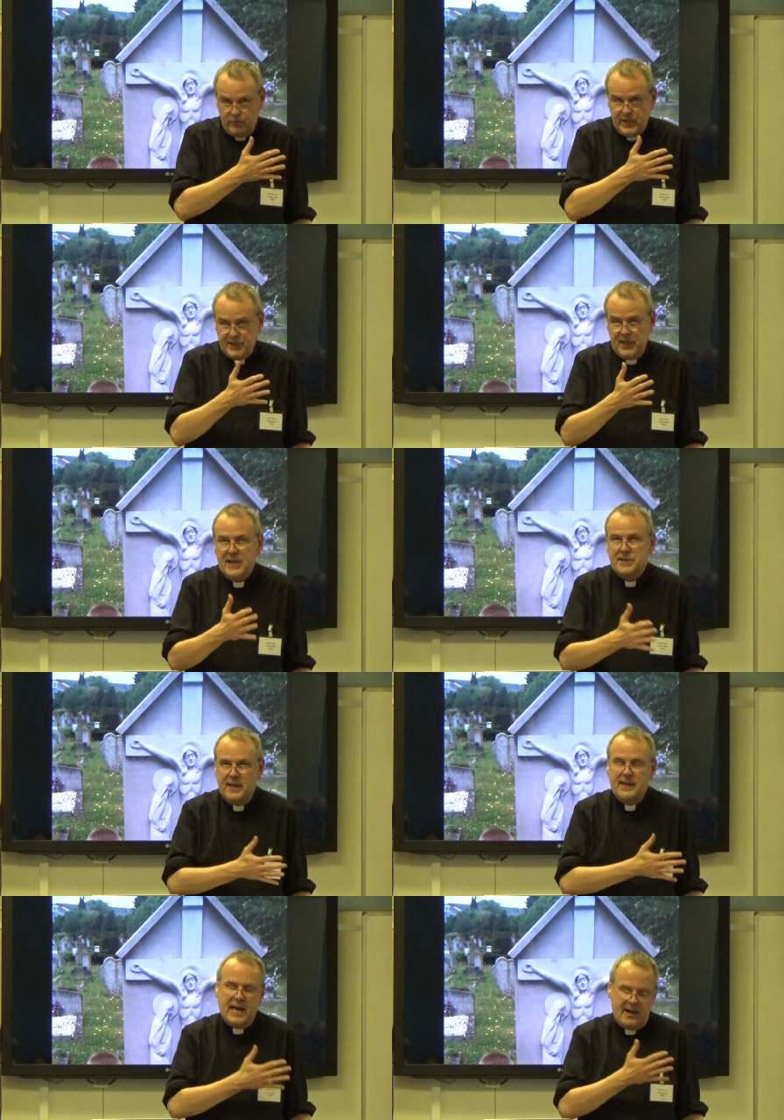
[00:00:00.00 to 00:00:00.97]
recent years
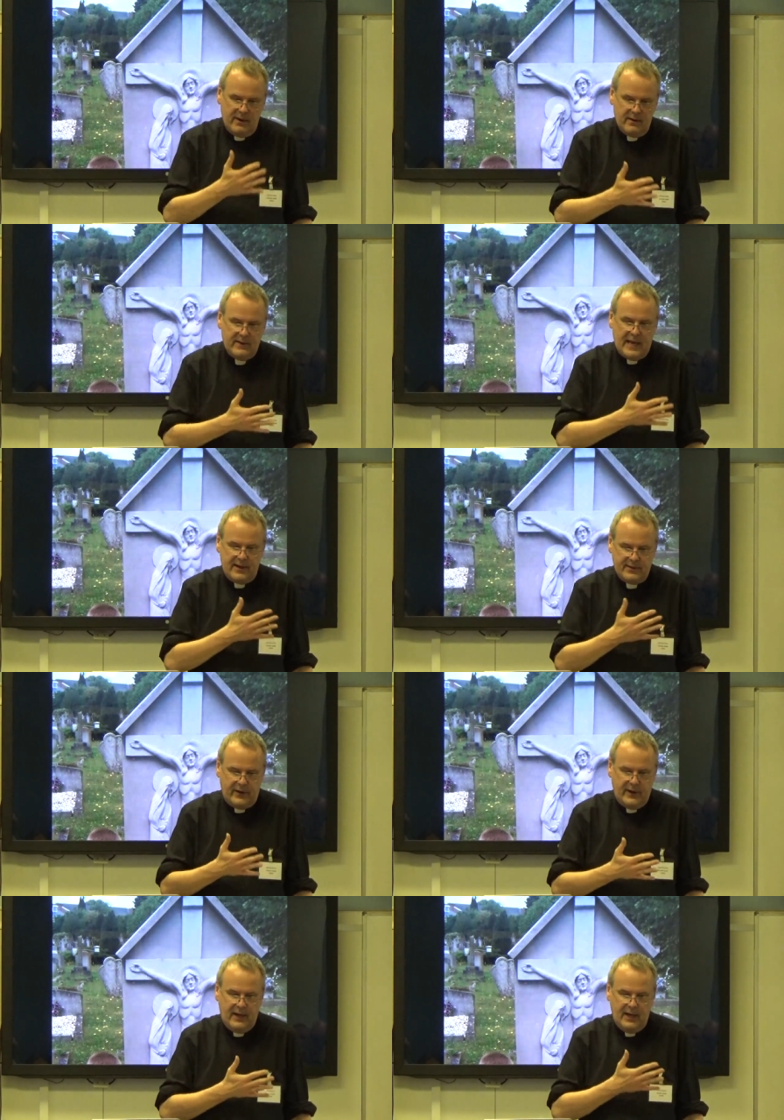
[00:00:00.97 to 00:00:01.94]
that that, that uh,